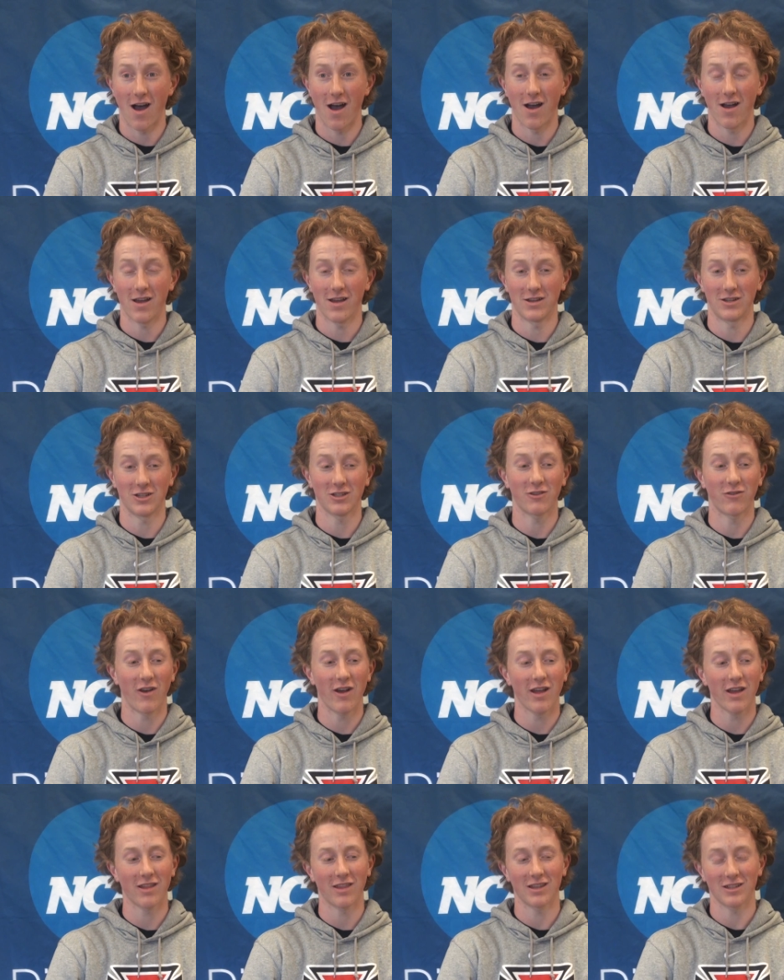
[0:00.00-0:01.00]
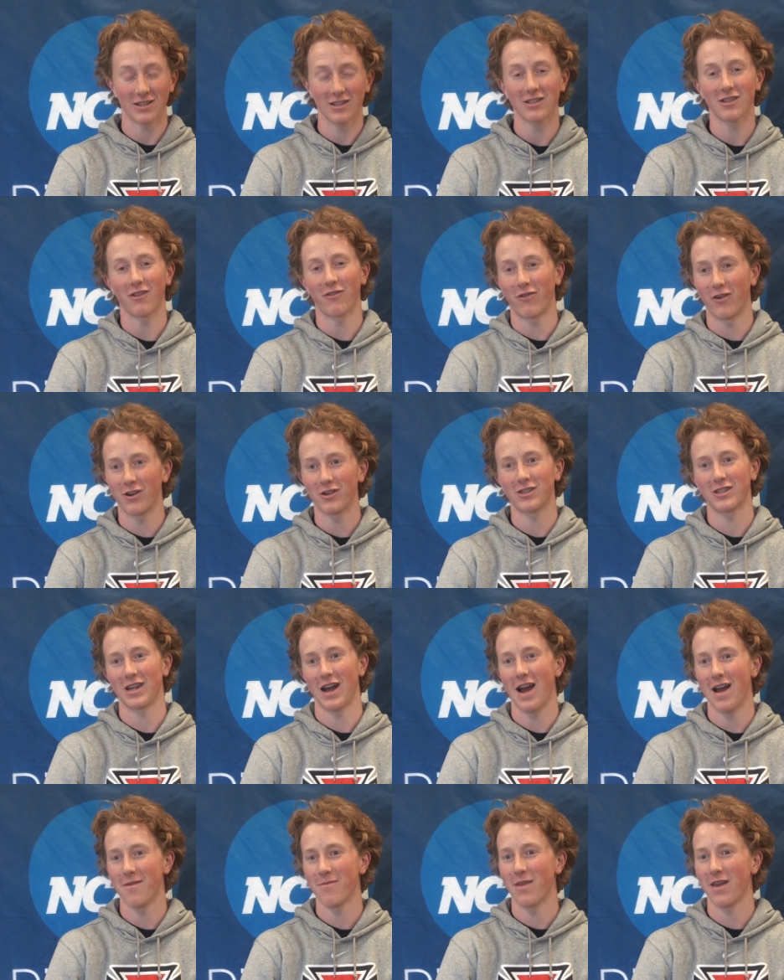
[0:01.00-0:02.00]
Uh, it just felt like this is the first
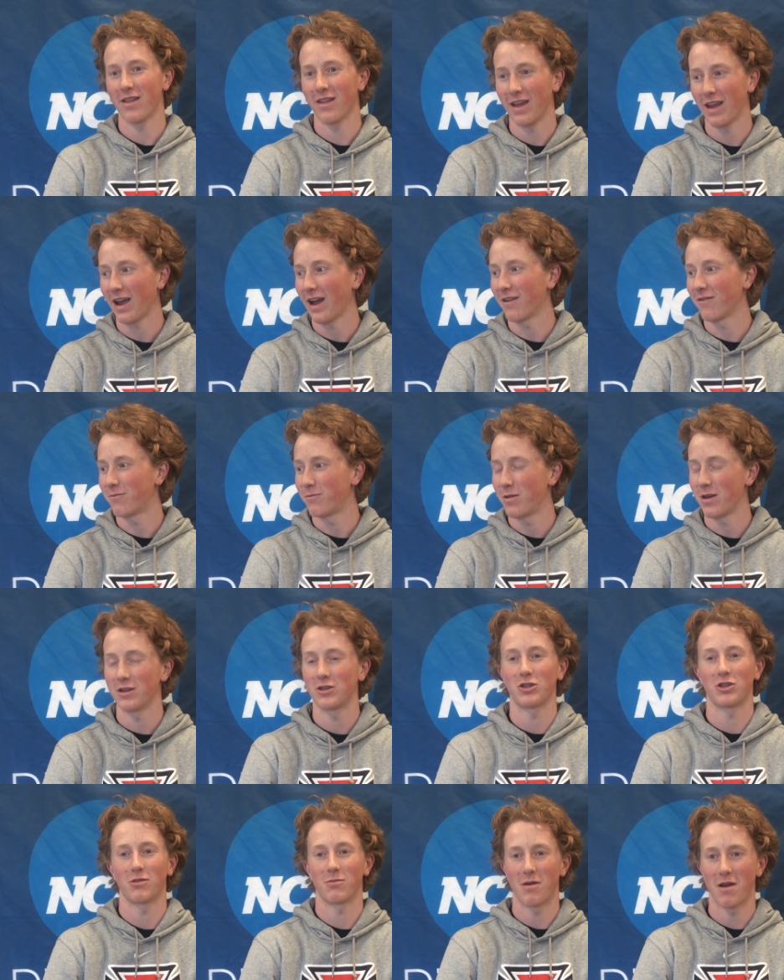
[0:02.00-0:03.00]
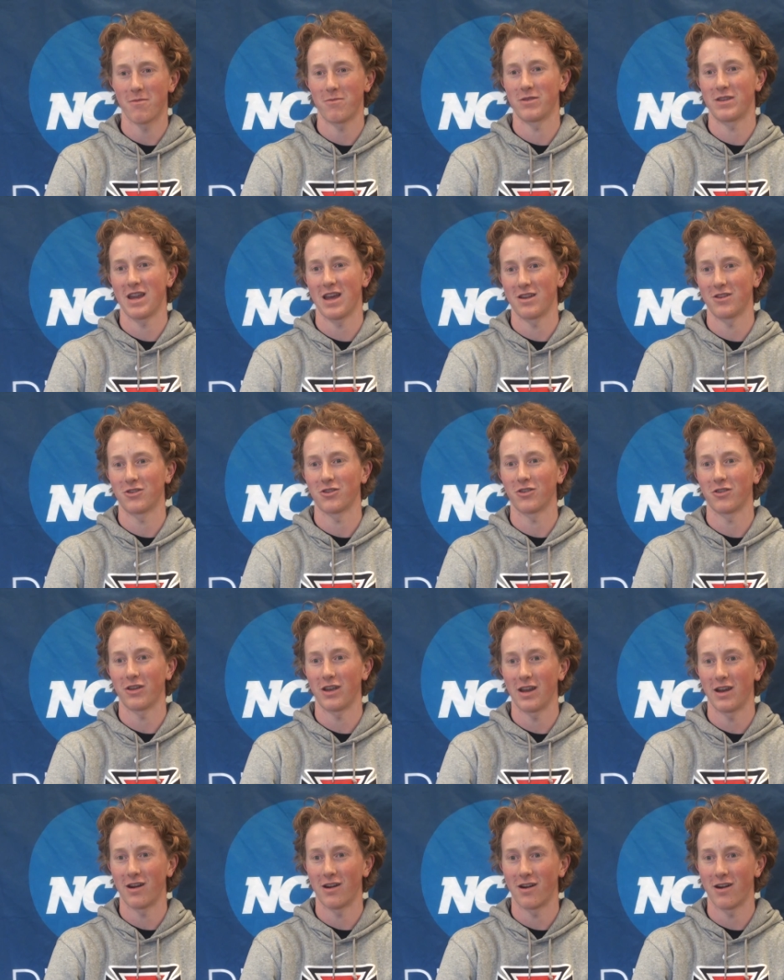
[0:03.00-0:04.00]
time that like I've pitched my potential
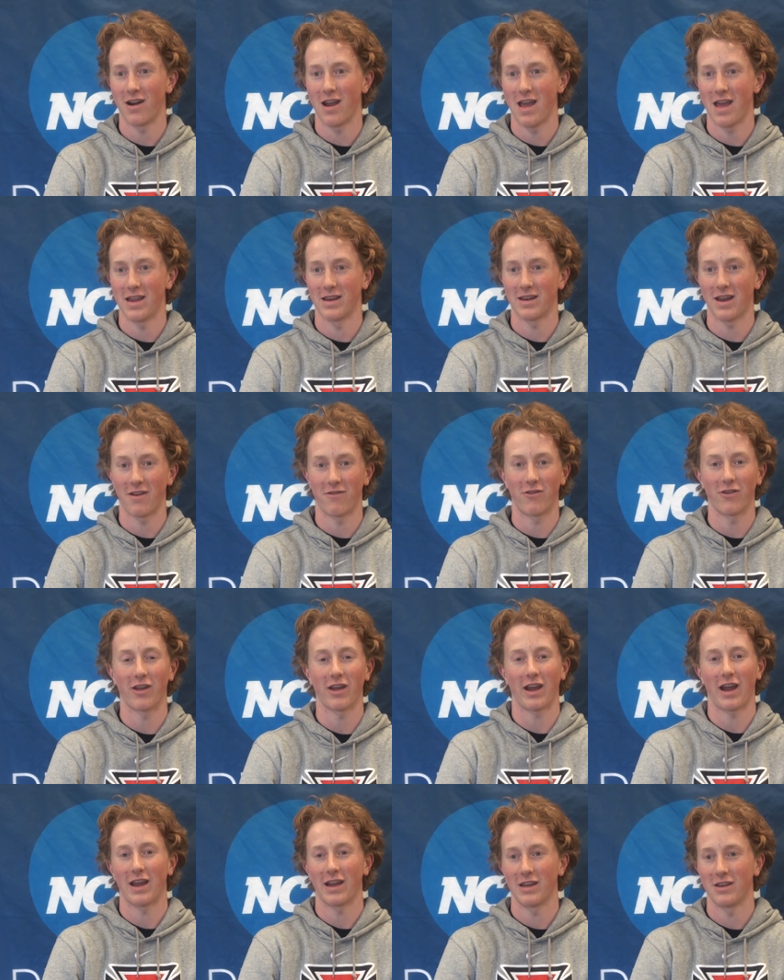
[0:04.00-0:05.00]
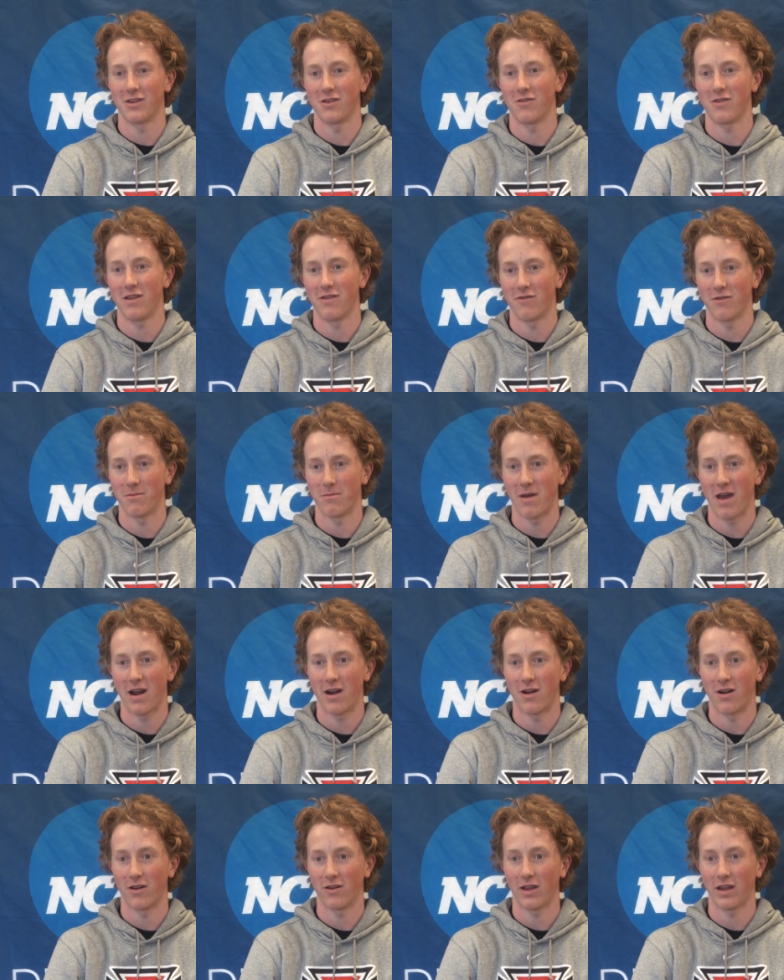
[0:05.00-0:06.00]
here, and I feel like I can do even
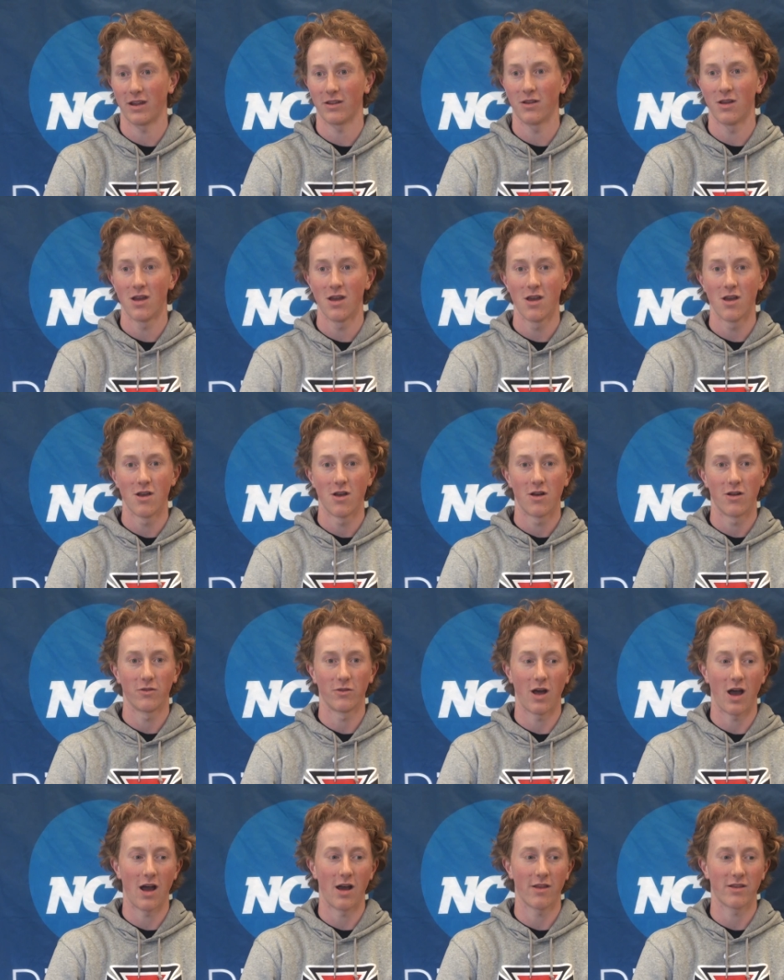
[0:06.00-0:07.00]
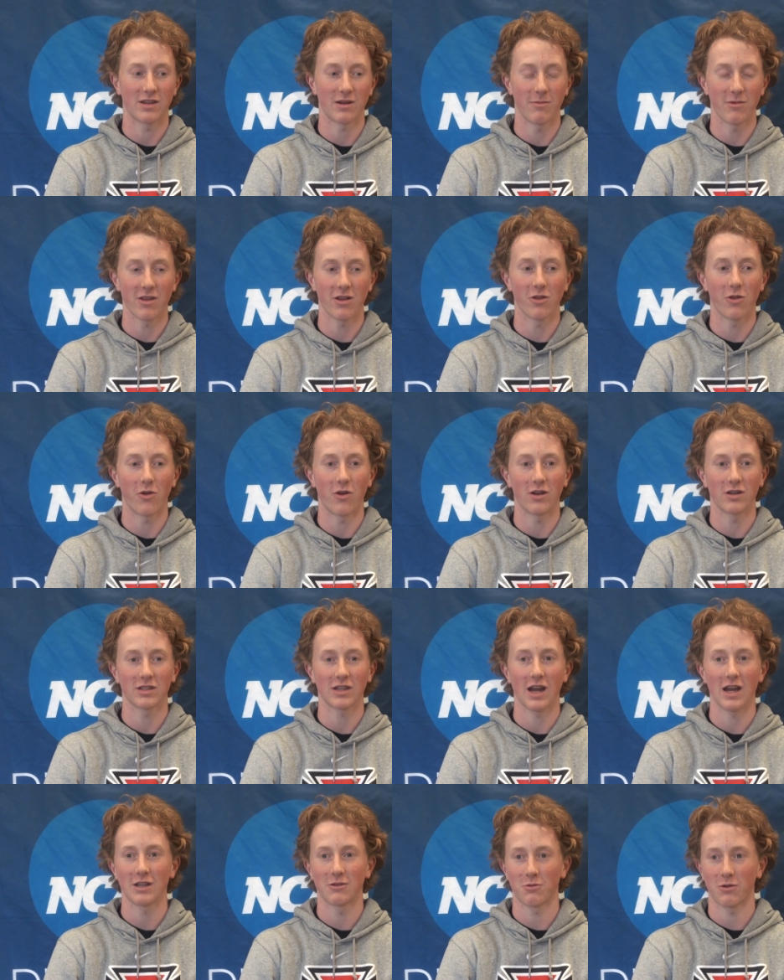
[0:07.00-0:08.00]
better. Like, uh, some of the Lawrence
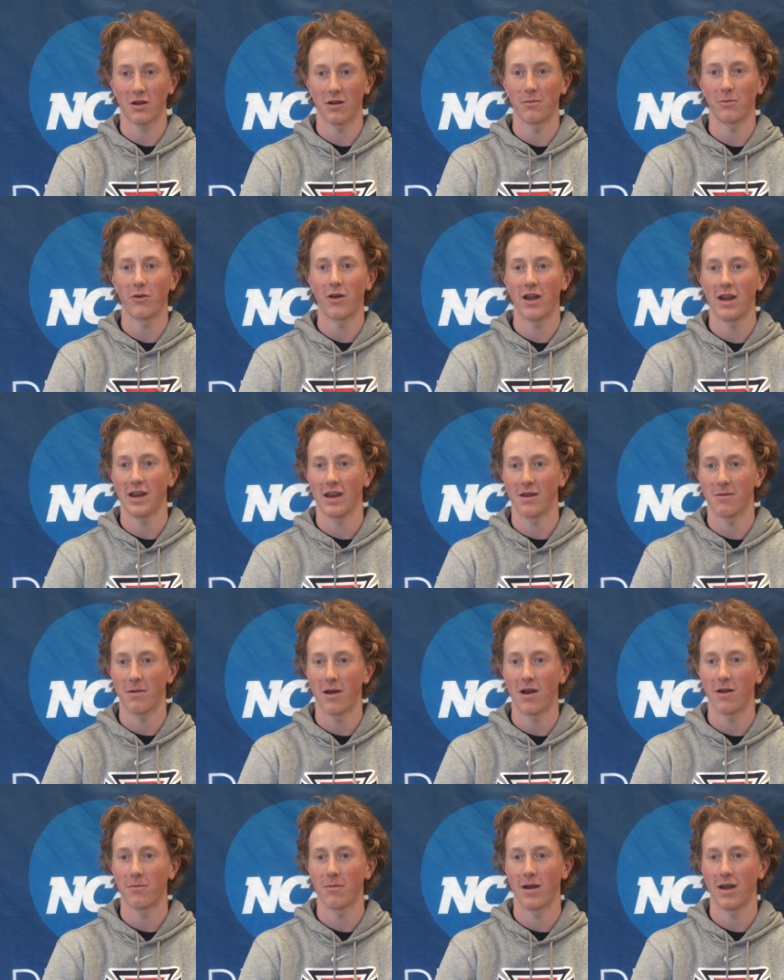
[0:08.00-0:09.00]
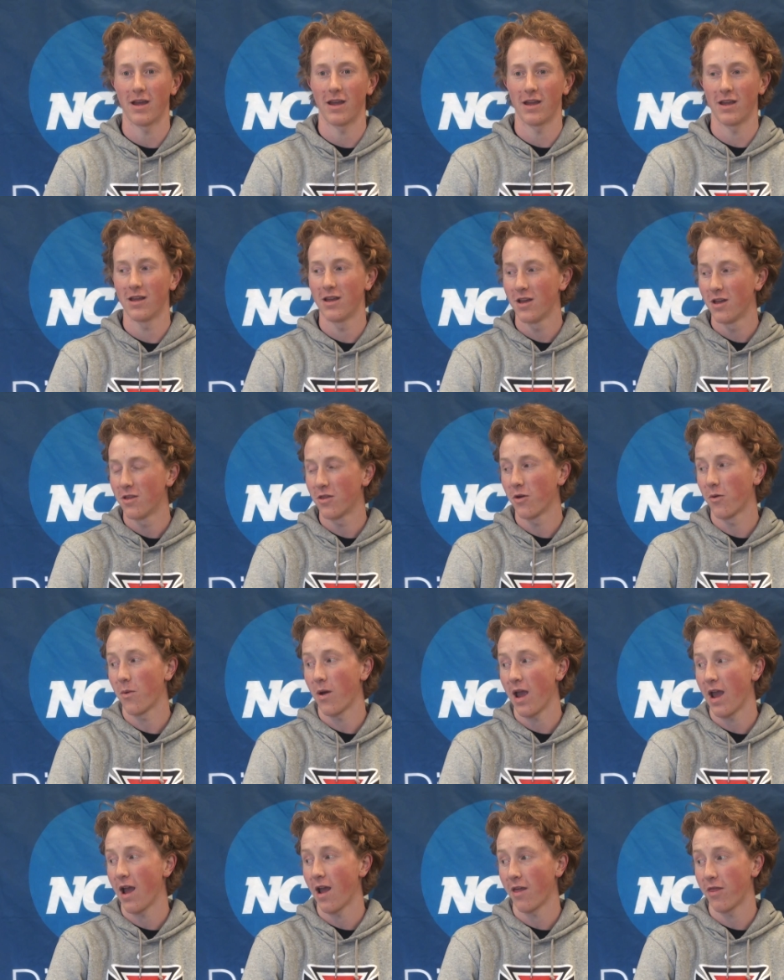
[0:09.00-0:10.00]
guys were complaining about my the
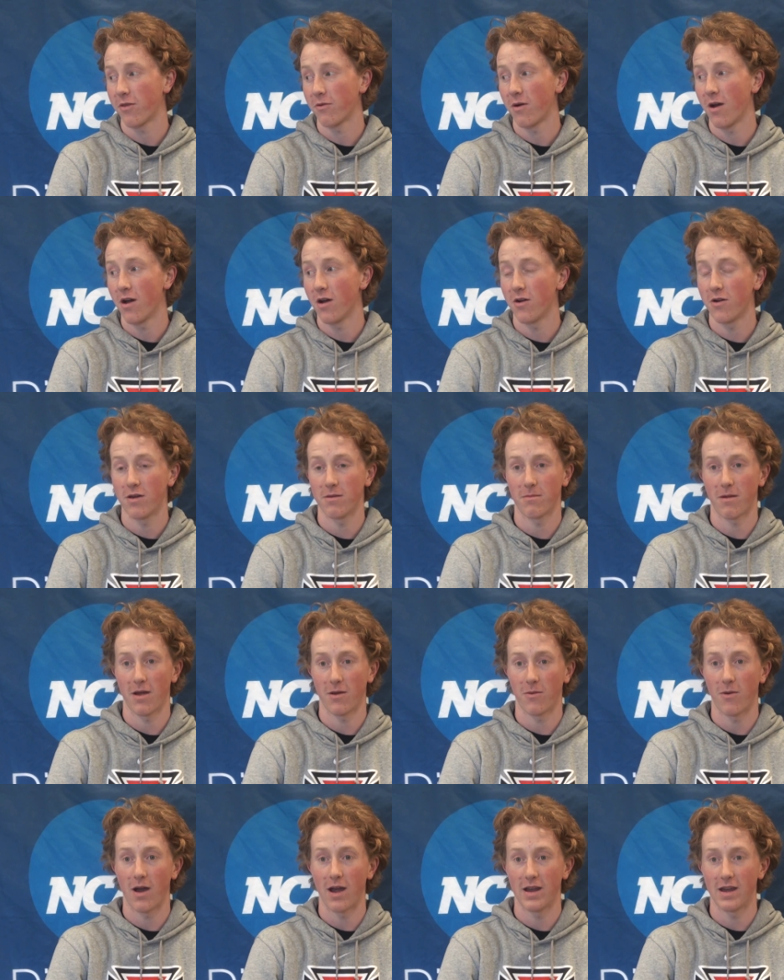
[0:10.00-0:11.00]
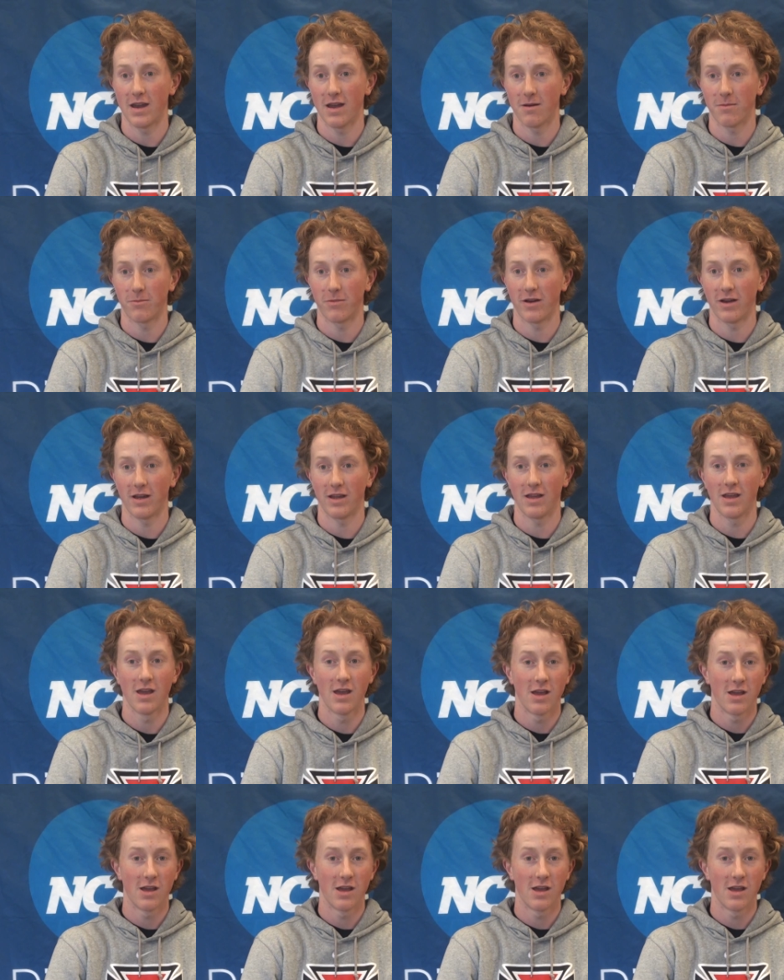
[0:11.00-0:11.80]
way I throw and my windup, but